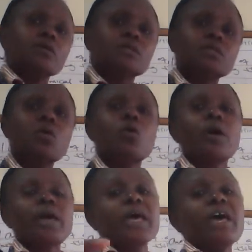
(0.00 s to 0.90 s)

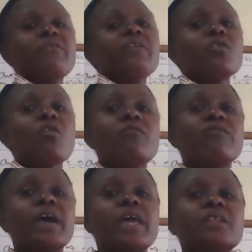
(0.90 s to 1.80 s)
So every
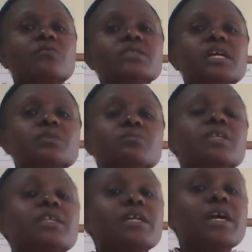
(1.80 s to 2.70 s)
overhead which has been
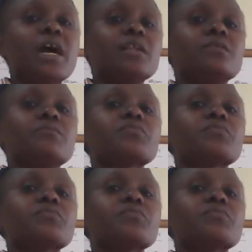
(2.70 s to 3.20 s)
incurred,